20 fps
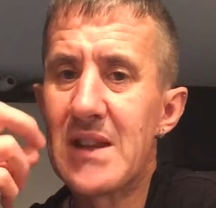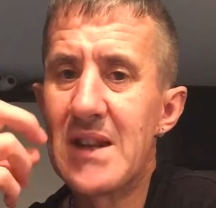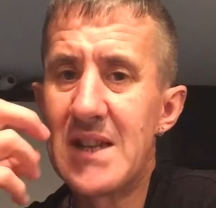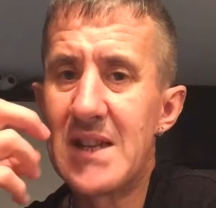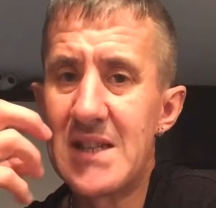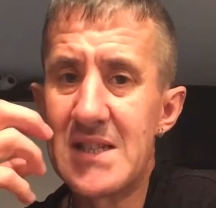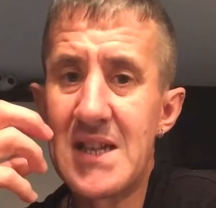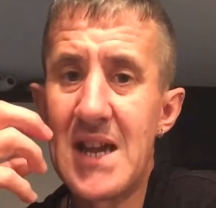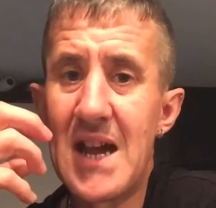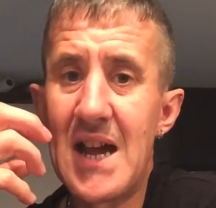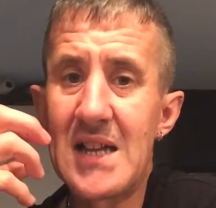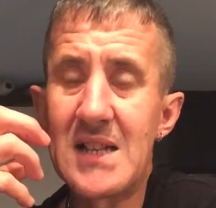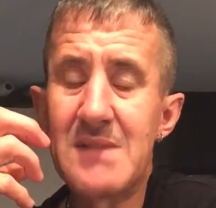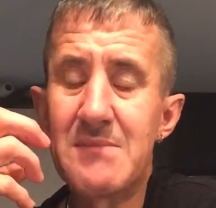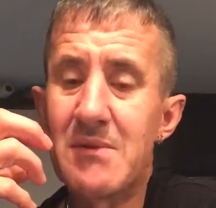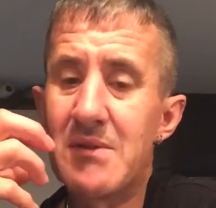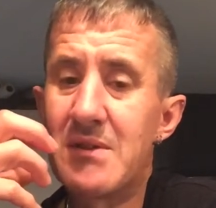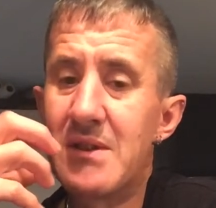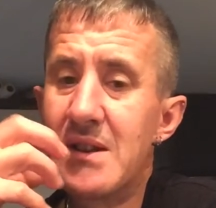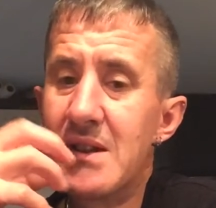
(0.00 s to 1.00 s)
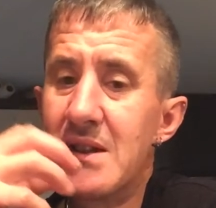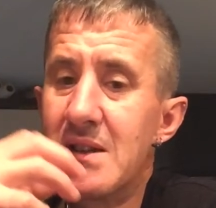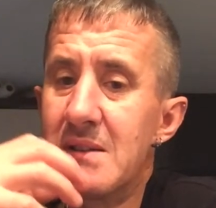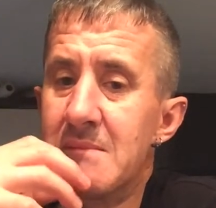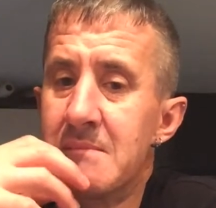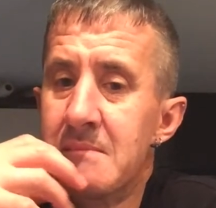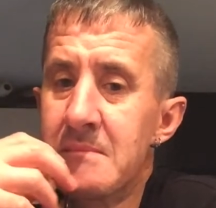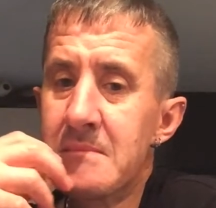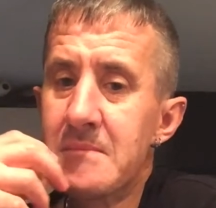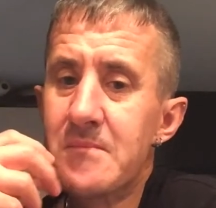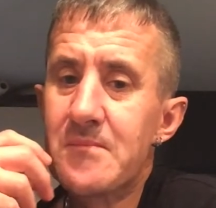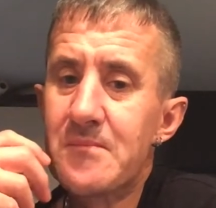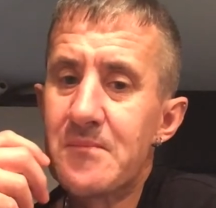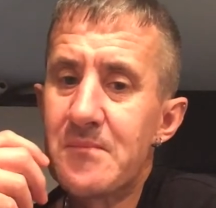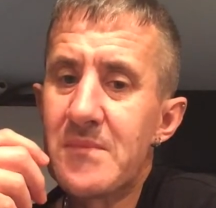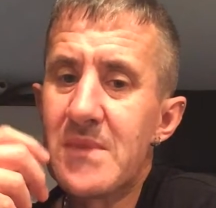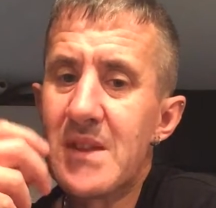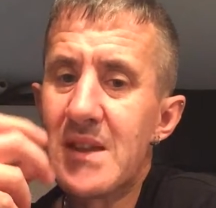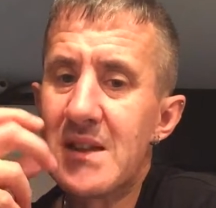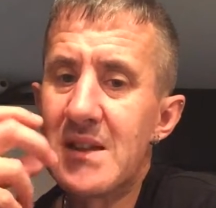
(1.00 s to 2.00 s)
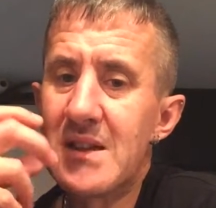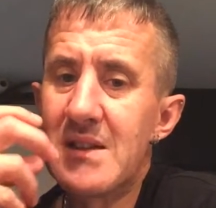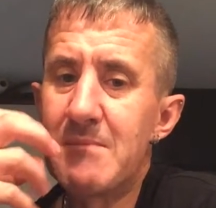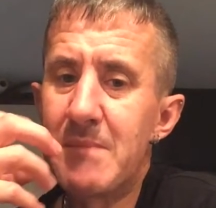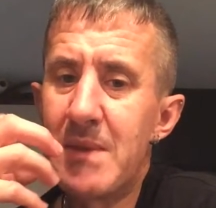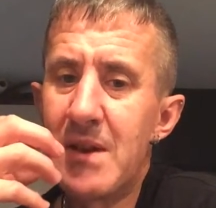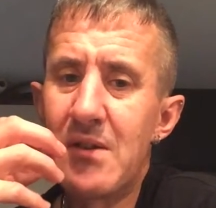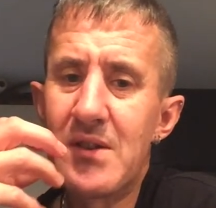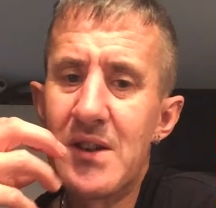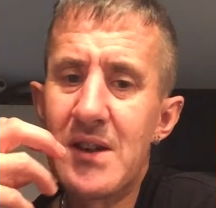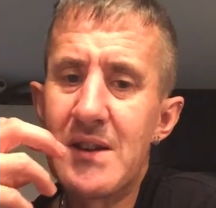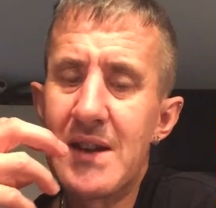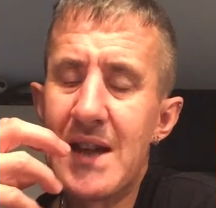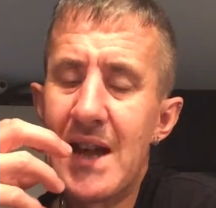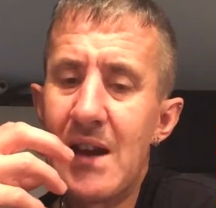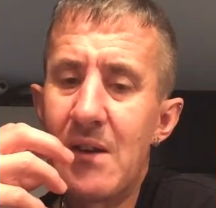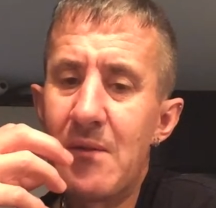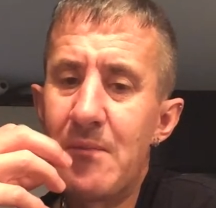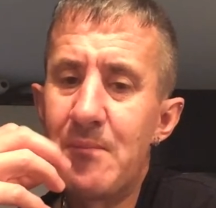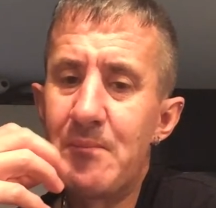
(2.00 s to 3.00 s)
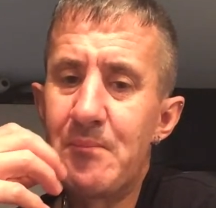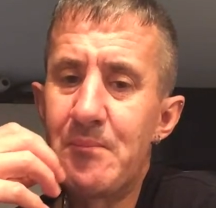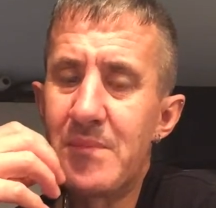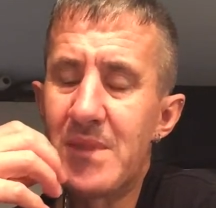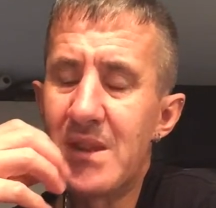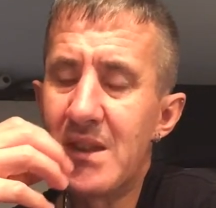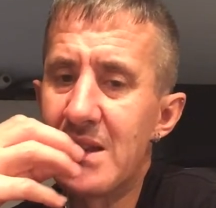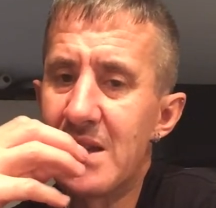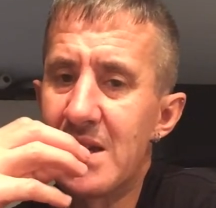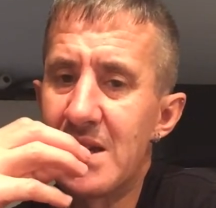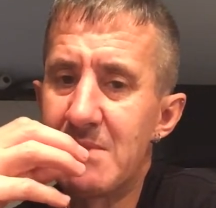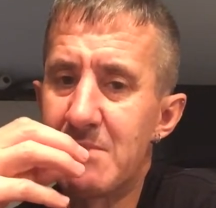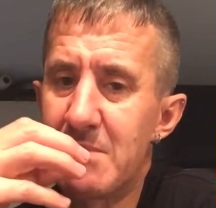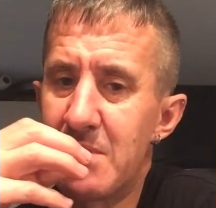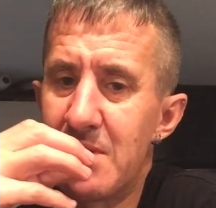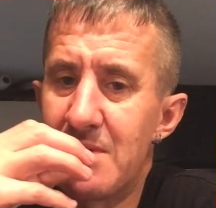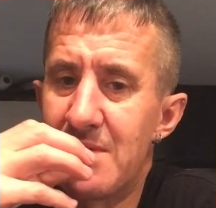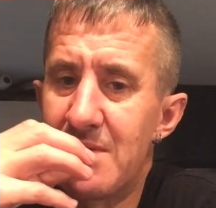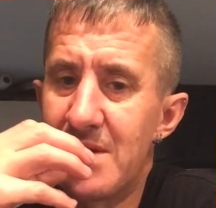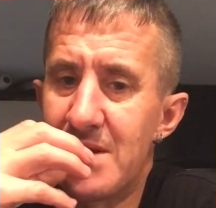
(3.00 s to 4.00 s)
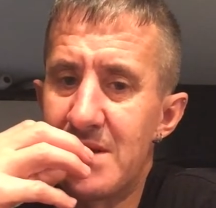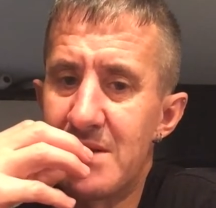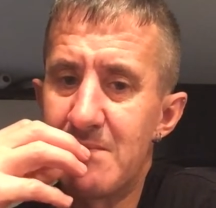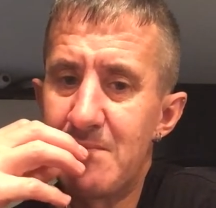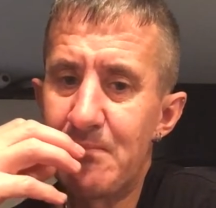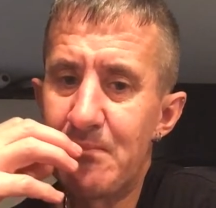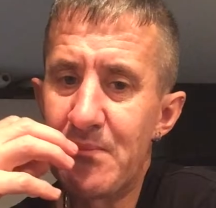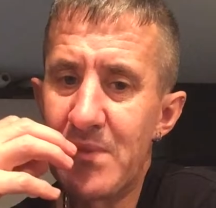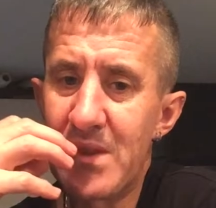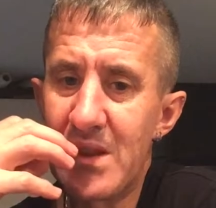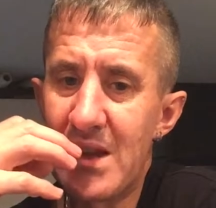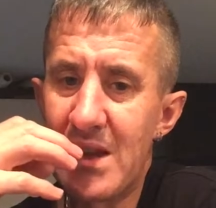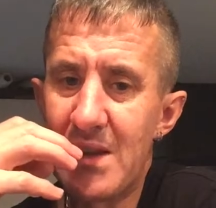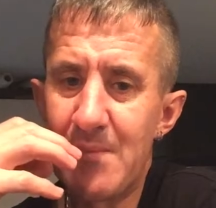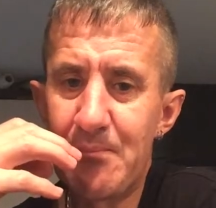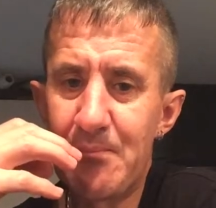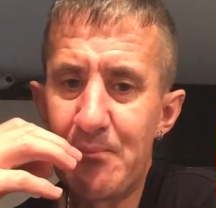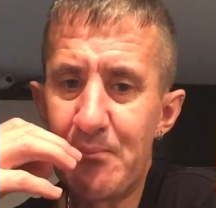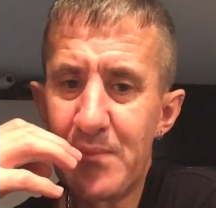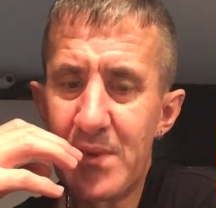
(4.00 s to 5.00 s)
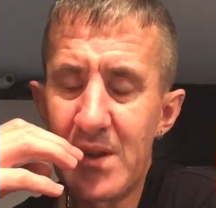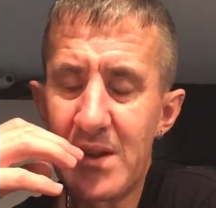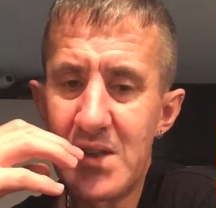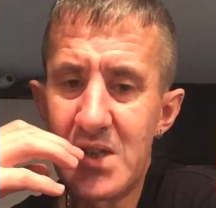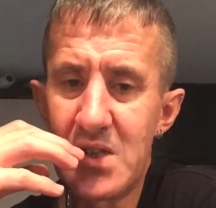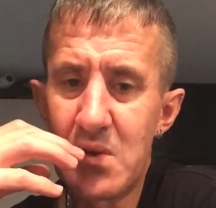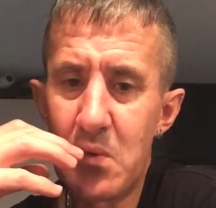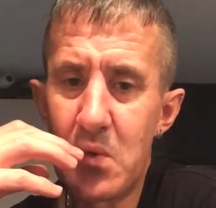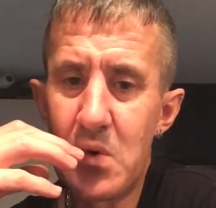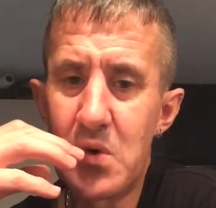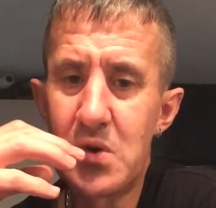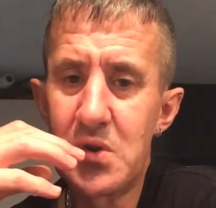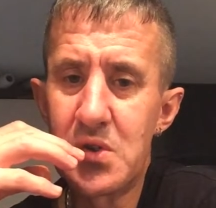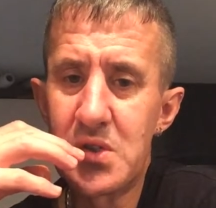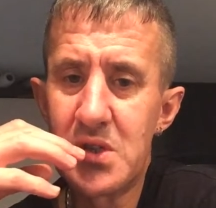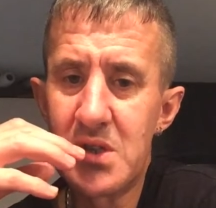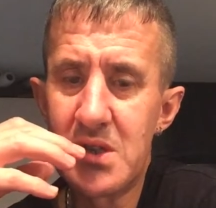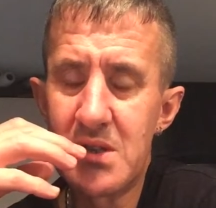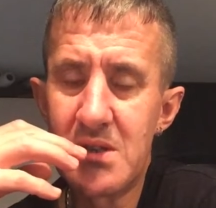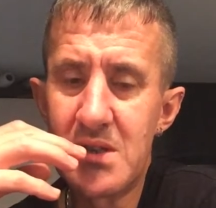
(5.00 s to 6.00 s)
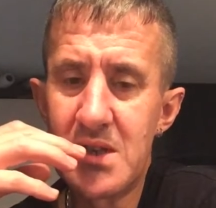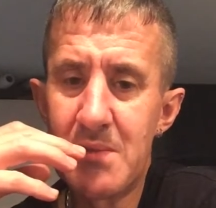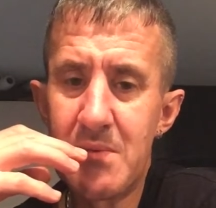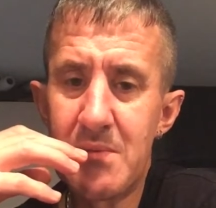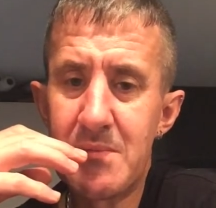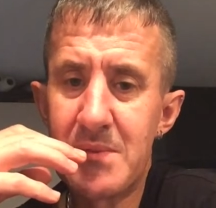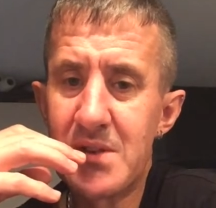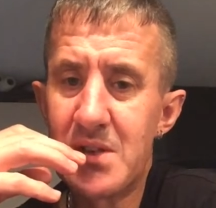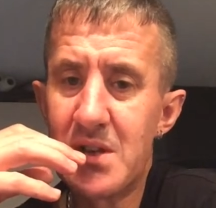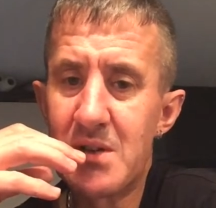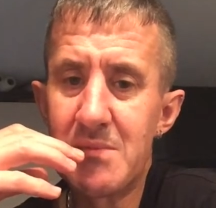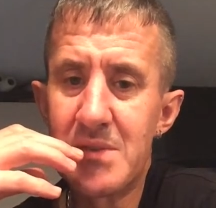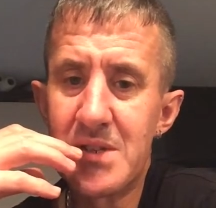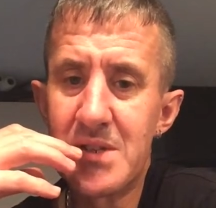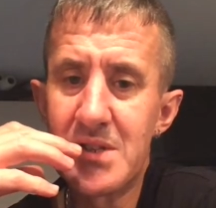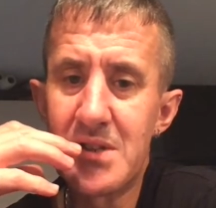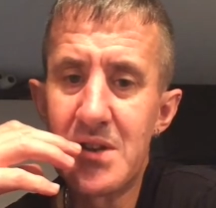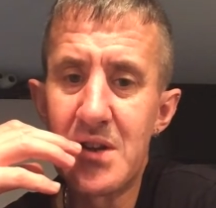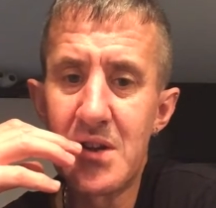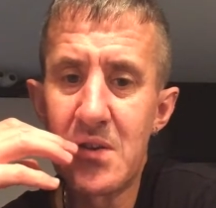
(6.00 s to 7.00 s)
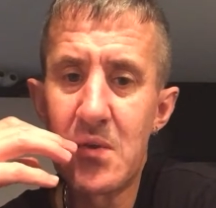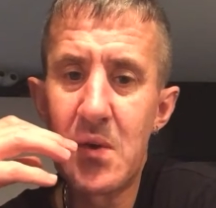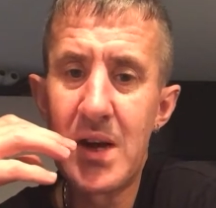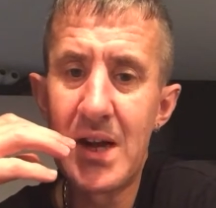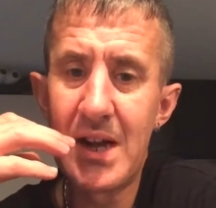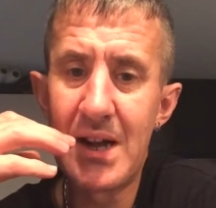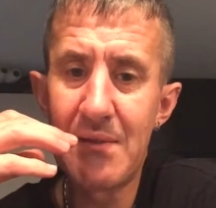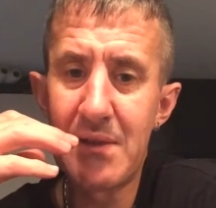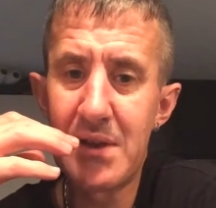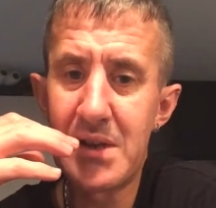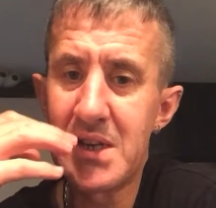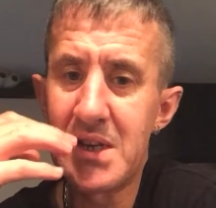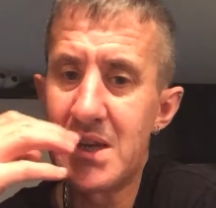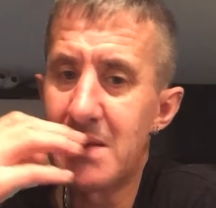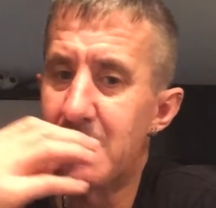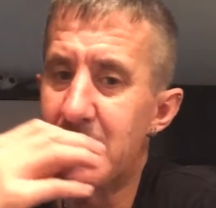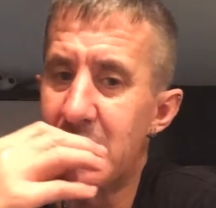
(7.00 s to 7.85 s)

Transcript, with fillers: It is nice, but it's building now and it's moving uh, towards the tip of my tongue, but it's not quite at the tip.